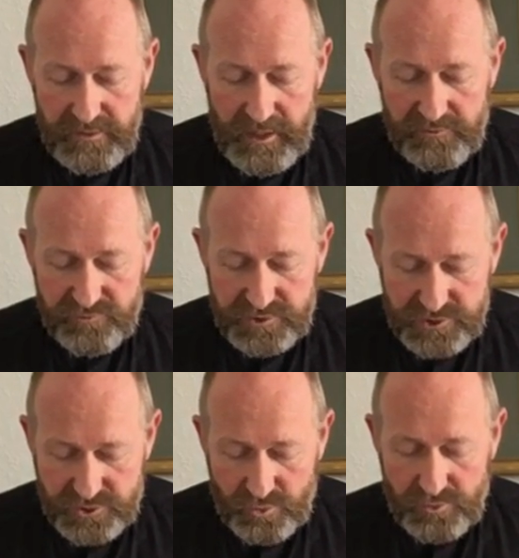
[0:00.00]
and
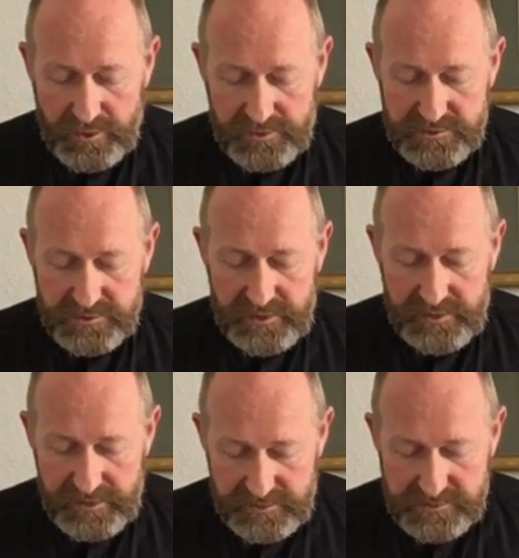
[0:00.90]
restore us in
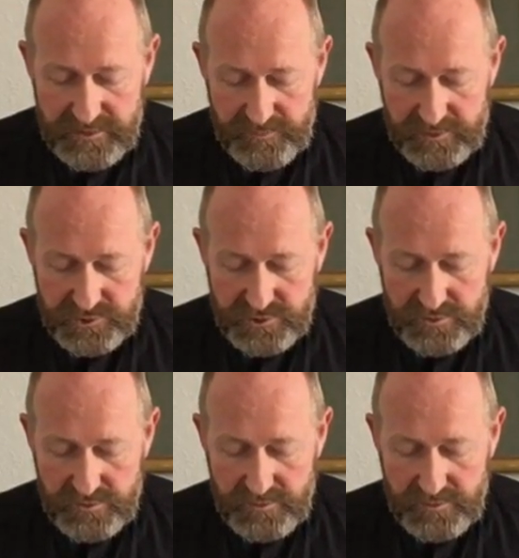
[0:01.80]
his image